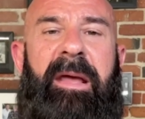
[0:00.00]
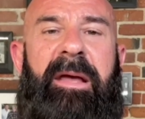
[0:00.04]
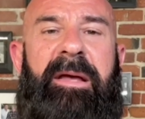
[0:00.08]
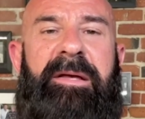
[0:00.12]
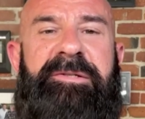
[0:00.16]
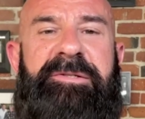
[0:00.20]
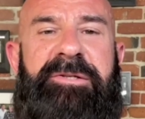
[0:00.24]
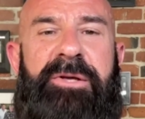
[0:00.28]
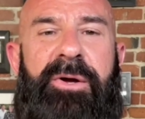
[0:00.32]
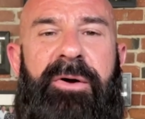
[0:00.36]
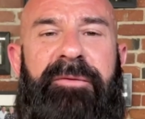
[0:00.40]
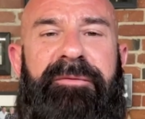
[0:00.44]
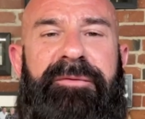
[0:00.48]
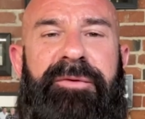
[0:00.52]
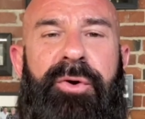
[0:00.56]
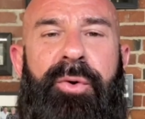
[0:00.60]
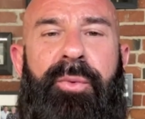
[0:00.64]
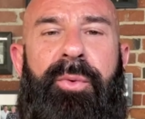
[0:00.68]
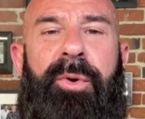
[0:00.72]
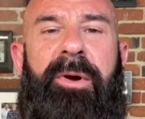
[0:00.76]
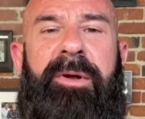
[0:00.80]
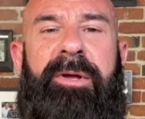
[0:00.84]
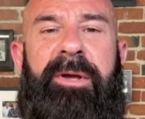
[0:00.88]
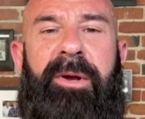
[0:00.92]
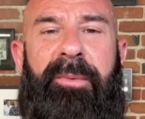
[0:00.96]
So if you
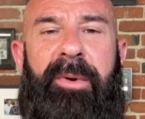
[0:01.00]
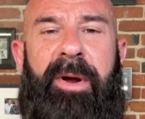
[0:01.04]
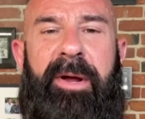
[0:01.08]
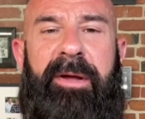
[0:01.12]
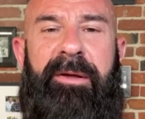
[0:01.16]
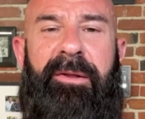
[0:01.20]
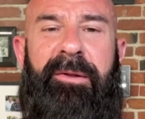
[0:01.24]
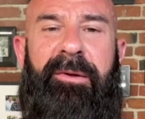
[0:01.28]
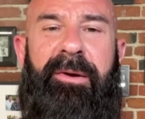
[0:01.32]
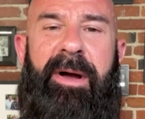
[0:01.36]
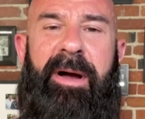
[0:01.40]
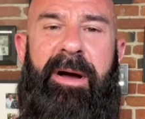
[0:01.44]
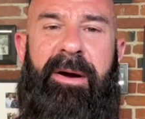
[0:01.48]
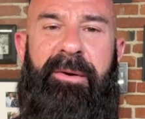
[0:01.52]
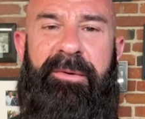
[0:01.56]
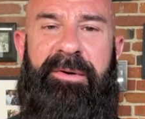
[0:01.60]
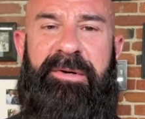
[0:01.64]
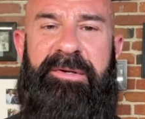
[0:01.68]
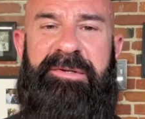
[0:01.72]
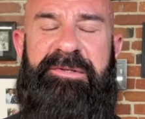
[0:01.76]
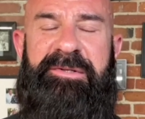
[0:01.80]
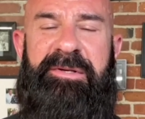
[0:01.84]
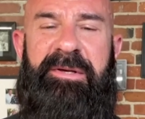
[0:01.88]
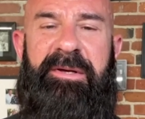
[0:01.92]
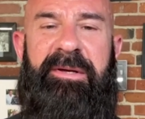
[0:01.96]
work irregular
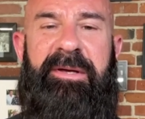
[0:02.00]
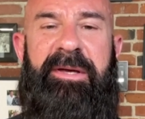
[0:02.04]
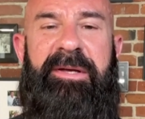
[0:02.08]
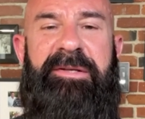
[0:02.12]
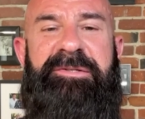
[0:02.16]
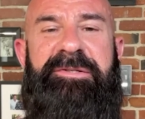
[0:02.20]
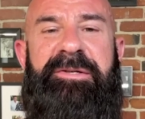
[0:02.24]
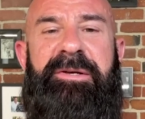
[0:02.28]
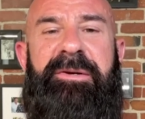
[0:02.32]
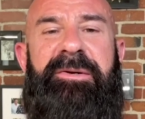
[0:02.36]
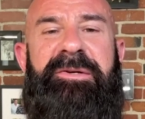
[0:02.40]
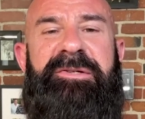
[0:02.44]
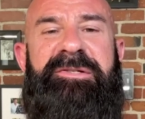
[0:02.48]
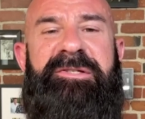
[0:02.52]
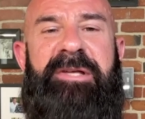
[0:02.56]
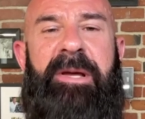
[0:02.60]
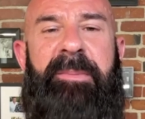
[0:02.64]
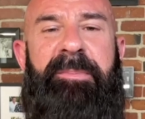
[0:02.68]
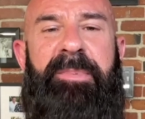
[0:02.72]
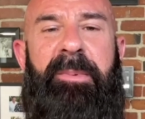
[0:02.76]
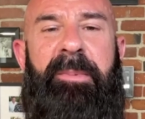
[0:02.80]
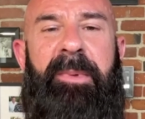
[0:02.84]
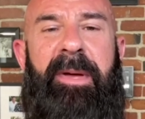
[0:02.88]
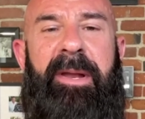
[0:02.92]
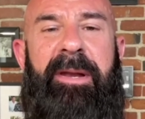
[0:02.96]
hours, consider
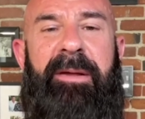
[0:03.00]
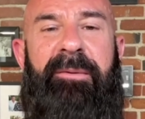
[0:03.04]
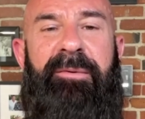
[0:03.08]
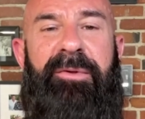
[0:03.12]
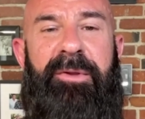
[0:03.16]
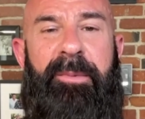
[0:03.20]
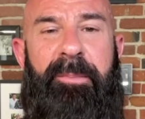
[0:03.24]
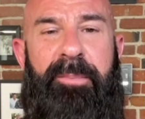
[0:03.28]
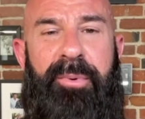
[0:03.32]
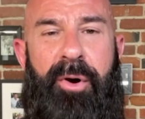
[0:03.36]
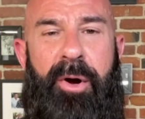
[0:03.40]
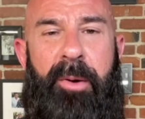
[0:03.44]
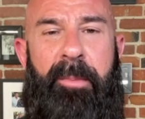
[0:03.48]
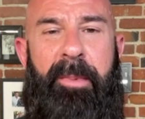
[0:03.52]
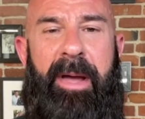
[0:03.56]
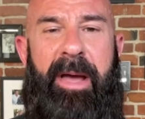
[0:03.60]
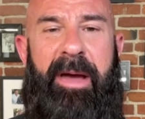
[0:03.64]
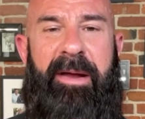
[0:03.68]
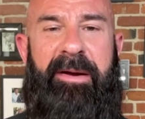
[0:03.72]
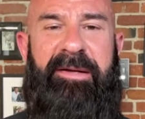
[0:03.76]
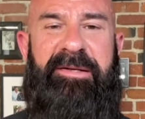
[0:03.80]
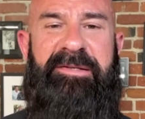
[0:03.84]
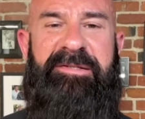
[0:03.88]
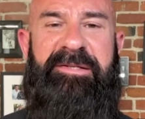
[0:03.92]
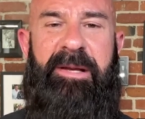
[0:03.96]
supplementing with a
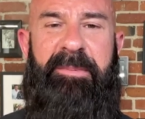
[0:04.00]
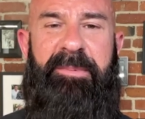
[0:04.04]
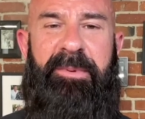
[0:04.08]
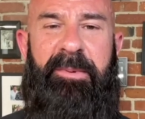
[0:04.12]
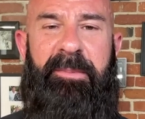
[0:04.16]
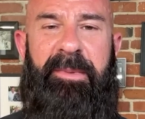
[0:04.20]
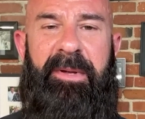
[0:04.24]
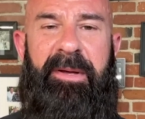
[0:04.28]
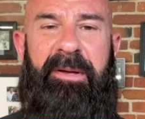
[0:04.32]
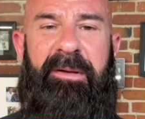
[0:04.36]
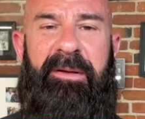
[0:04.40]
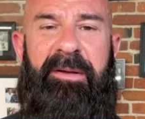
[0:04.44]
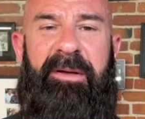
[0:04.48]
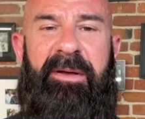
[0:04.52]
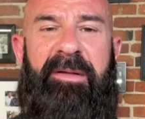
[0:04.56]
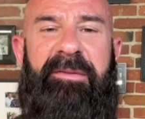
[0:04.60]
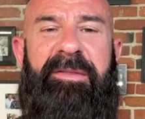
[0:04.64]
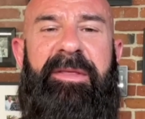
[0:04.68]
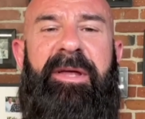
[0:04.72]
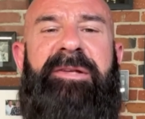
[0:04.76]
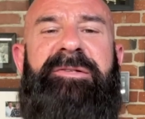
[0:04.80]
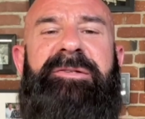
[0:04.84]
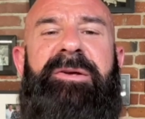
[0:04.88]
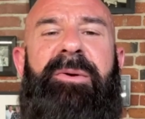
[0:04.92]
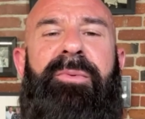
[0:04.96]
probiotic supplement
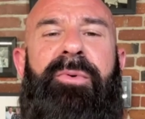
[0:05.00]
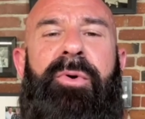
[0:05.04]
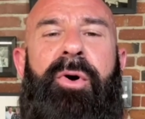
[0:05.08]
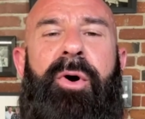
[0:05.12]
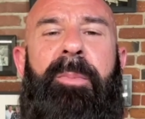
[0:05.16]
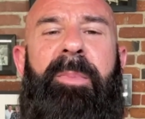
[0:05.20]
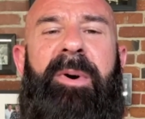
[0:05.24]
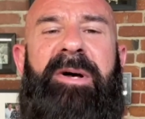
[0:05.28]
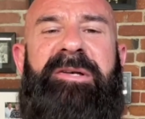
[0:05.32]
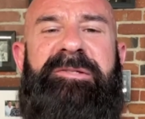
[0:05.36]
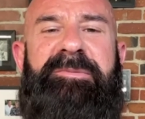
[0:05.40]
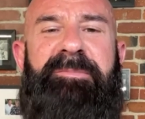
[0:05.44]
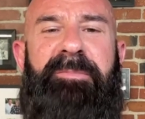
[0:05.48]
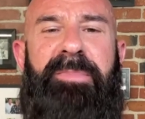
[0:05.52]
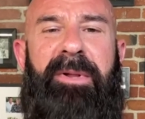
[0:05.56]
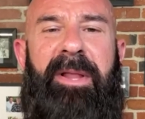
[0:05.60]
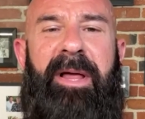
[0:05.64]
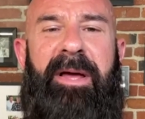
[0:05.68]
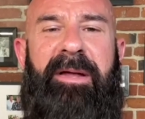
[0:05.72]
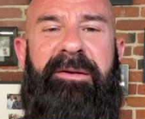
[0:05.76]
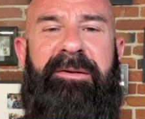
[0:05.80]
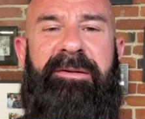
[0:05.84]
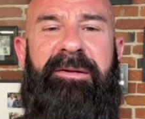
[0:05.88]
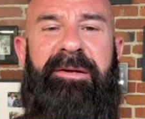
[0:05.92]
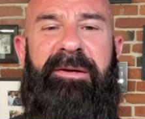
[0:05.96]
that is a robust
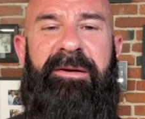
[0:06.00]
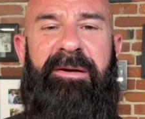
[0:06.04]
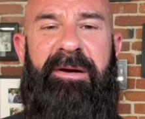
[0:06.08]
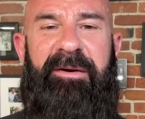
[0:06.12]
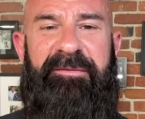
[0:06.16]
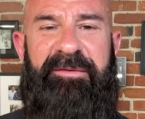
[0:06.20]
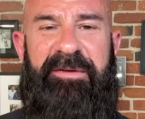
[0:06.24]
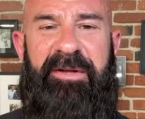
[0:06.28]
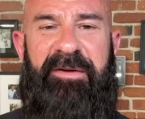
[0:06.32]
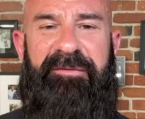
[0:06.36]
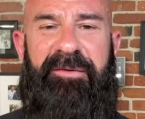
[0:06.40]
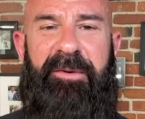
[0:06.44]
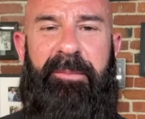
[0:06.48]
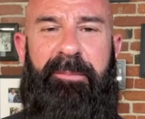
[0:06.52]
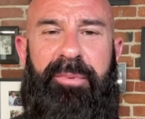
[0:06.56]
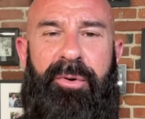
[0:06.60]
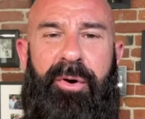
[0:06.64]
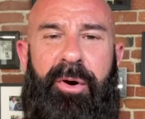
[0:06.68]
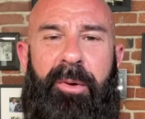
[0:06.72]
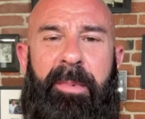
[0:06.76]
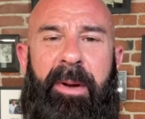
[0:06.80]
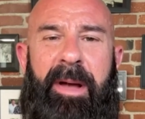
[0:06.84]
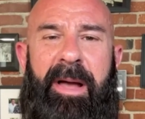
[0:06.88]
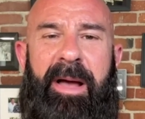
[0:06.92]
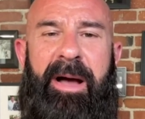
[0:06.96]
blend of different
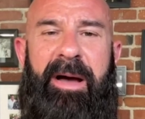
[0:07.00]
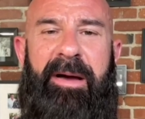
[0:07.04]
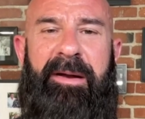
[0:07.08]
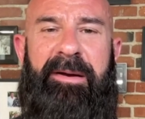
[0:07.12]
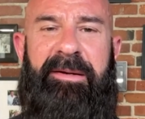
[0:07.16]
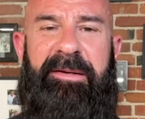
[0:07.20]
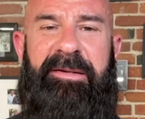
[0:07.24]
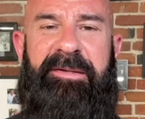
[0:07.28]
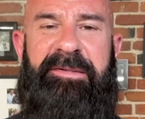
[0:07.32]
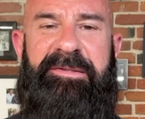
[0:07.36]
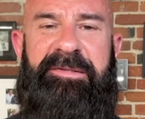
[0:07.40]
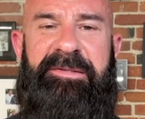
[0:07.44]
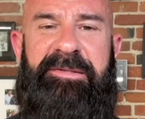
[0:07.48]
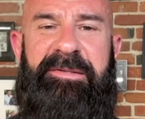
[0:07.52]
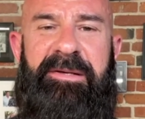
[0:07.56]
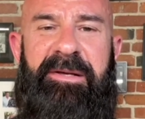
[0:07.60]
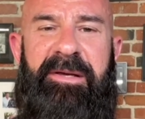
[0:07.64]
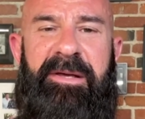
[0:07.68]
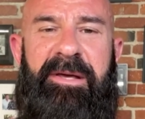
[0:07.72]
probiotics.